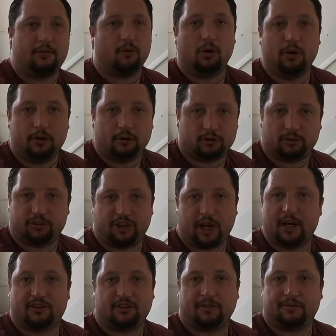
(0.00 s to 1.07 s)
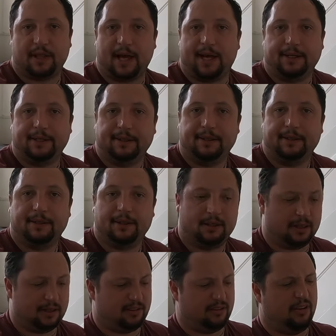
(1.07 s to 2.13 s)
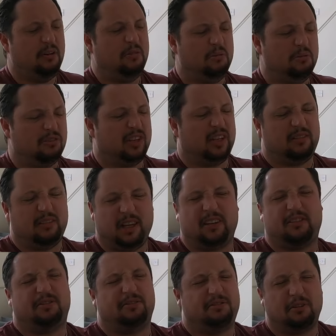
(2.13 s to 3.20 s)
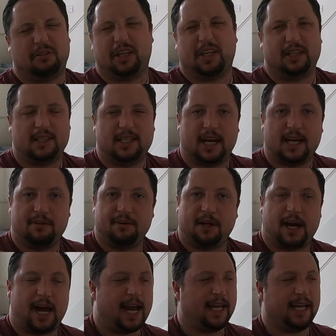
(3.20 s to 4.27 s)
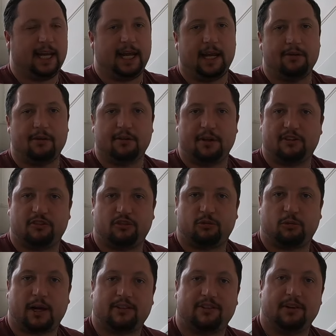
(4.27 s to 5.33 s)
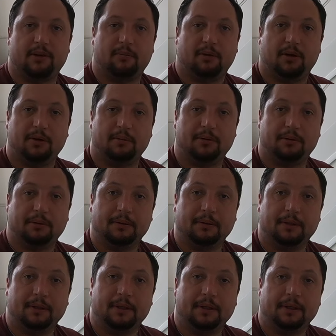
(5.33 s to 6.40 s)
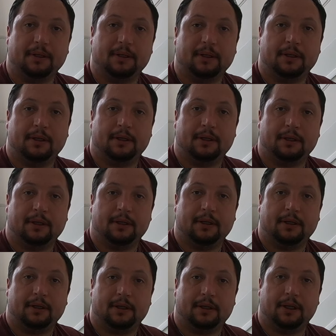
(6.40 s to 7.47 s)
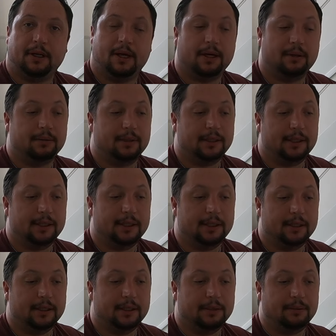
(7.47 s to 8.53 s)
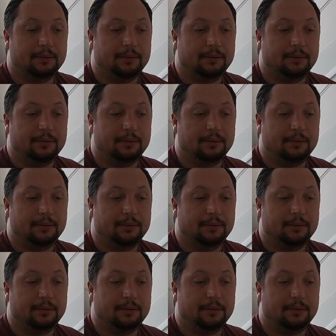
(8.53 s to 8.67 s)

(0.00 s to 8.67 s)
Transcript: royals were jealous of that. That who's this, this fucking David? I hate hearing of this twat in the Bible. You know, and uh,